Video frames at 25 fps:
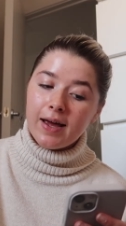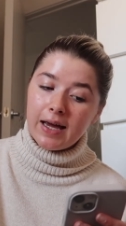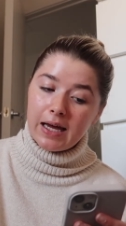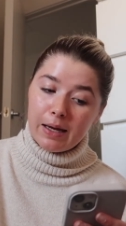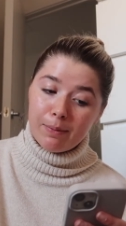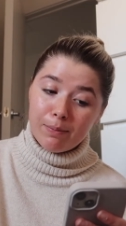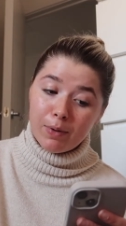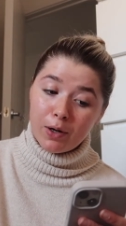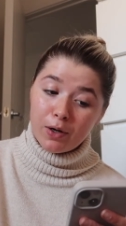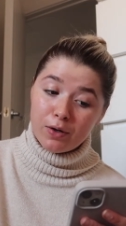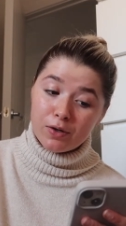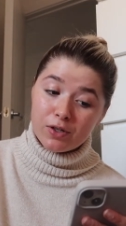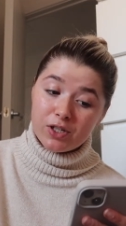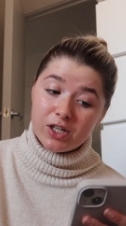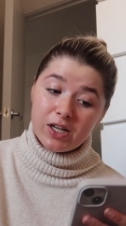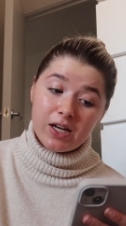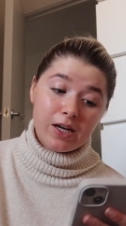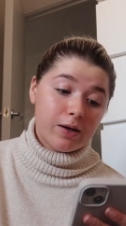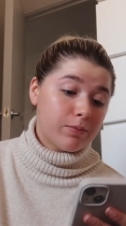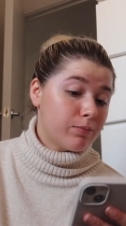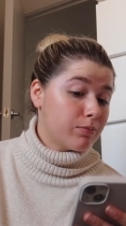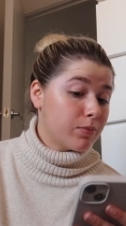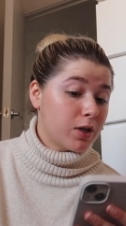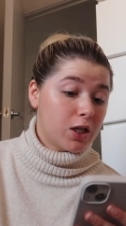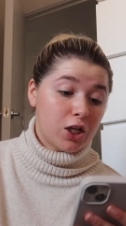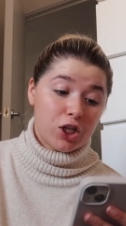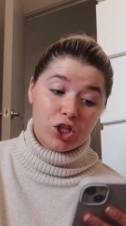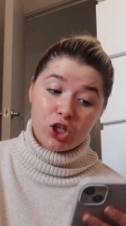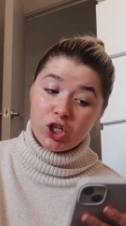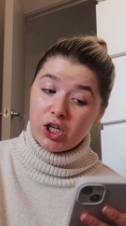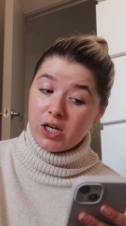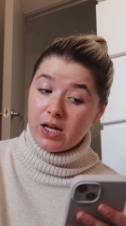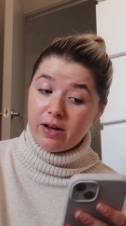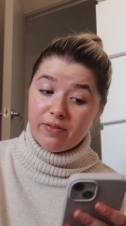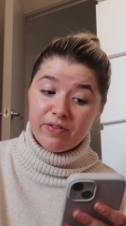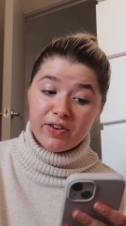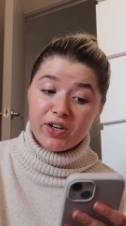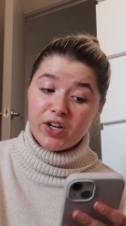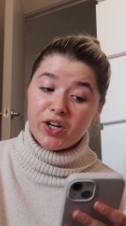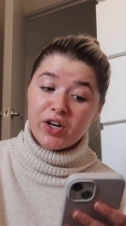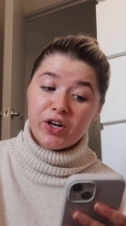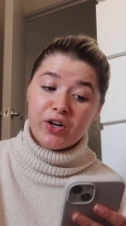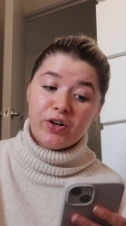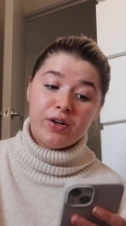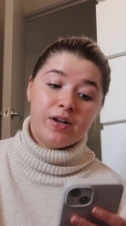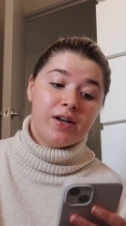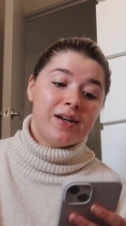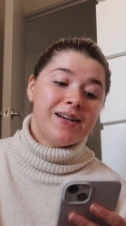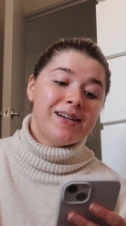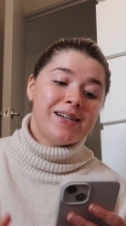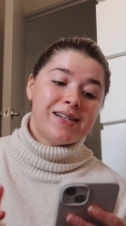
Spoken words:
Imodium because you never know,